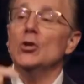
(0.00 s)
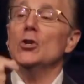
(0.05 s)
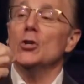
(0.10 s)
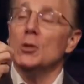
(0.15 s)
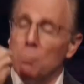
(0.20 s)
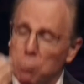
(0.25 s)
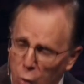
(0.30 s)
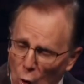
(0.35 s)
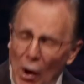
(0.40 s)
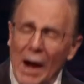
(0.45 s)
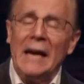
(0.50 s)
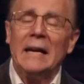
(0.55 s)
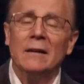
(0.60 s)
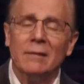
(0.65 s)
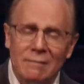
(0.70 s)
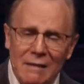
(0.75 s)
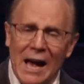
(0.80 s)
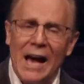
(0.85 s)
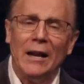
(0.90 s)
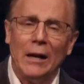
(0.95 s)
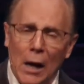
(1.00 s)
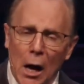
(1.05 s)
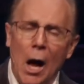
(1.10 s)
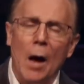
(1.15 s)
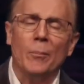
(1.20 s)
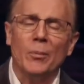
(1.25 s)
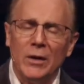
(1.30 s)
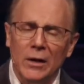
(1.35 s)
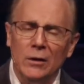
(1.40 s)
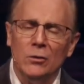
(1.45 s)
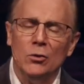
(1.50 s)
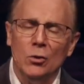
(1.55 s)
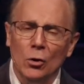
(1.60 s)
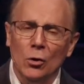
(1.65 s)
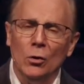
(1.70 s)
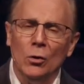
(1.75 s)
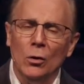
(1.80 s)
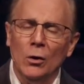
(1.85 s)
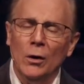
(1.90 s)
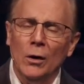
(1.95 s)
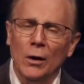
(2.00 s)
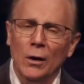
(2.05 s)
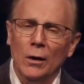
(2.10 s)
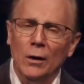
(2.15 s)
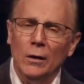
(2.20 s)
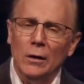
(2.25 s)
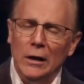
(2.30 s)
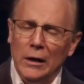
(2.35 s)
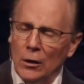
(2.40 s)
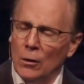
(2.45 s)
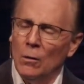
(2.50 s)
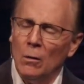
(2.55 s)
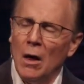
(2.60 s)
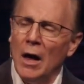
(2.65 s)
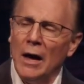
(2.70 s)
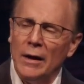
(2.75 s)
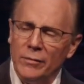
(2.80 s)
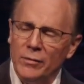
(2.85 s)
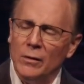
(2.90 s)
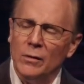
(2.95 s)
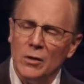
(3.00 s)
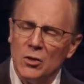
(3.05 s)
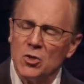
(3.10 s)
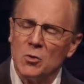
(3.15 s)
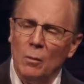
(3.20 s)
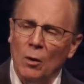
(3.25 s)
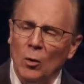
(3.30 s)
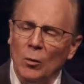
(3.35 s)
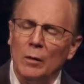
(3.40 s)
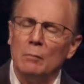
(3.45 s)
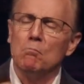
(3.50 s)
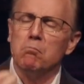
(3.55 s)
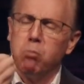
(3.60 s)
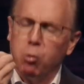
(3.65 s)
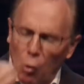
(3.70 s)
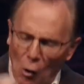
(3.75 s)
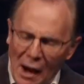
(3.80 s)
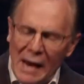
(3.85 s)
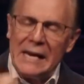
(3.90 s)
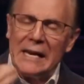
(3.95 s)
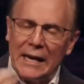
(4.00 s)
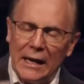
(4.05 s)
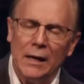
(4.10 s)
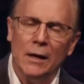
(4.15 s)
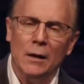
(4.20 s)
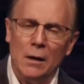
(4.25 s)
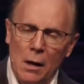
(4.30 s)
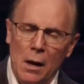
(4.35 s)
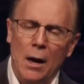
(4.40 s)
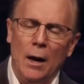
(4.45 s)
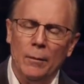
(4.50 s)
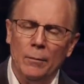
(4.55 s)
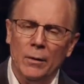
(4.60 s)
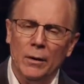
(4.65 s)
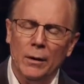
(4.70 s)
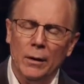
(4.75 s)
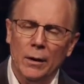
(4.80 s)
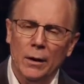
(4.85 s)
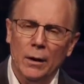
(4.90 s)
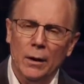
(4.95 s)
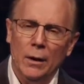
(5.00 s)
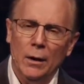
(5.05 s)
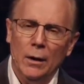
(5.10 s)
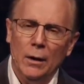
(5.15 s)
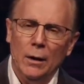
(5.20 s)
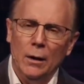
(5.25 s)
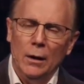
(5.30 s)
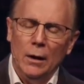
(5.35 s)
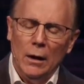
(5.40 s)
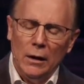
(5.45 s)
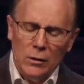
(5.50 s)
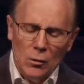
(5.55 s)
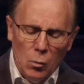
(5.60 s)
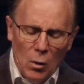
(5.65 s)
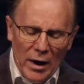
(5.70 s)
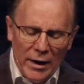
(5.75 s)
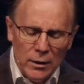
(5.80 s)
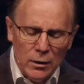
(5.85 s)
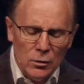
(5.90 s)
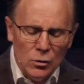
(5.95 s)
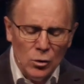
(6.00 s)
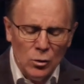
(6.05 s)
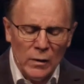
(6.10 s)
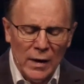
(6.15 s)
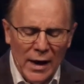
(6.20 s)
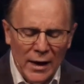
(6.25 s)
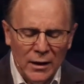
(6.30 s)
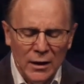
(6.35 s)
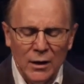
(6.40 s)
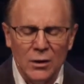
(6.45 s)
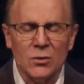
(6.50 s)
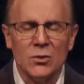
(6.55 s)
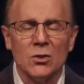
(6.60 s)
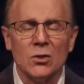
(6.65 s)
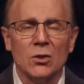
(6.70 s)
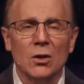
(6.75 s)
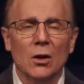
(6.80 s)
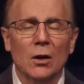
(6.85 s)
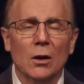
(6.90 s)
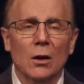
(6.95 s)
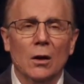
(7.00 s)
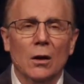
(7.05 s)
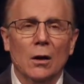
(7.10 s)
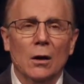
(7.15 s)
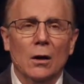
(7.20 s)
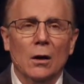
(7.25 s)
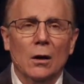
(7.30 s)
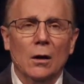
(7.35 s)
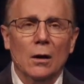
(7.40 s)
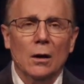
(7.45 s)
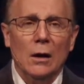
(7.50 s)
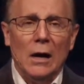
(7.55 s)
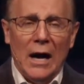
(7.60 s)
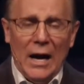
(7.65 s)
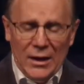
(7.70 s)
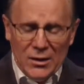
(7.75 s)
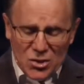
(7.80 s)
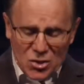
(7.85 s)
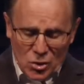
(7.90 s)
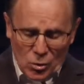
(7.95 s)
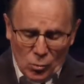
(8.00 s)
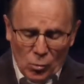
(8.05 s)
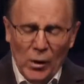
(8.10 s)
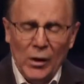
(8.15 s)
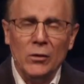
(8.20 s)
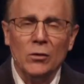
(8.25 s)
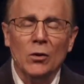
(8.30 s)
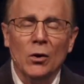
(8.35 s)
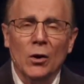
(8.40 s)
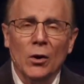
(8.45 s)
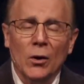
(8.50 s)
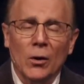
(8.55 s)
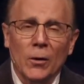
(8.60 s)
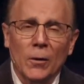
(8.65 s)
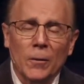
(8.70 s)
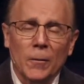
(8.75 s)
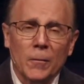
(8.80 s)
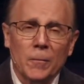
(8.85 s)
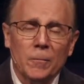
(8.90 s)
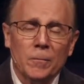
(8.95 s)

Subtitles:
And you need to break that up in your inner life in this moment. Break it up. And the way to do that is, I surrender.